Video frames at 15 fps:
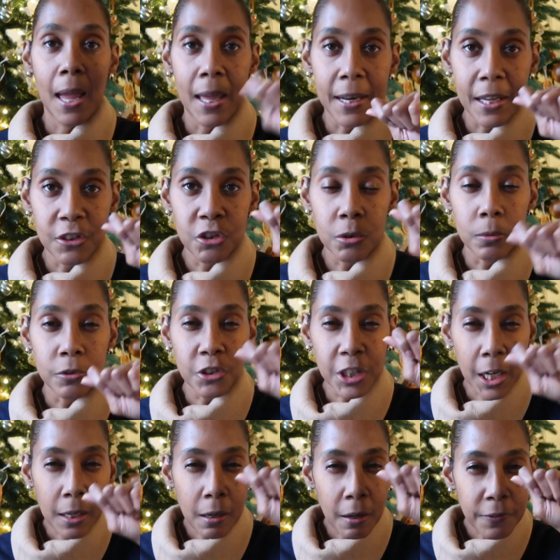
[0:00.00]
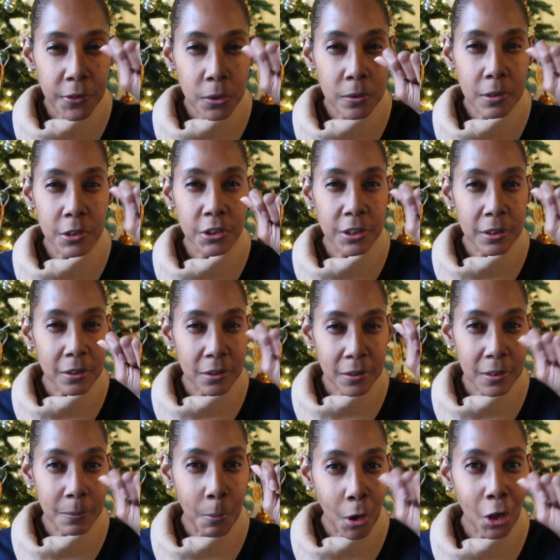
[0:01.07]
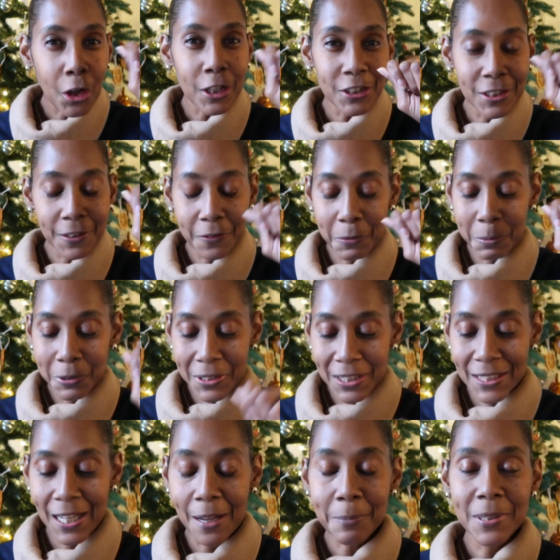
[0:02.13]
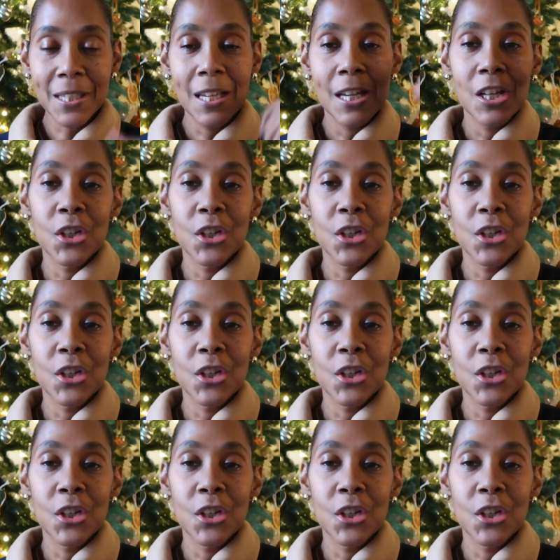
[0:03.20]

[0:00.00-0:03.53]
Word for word: and as you check off those ach small achievable steps,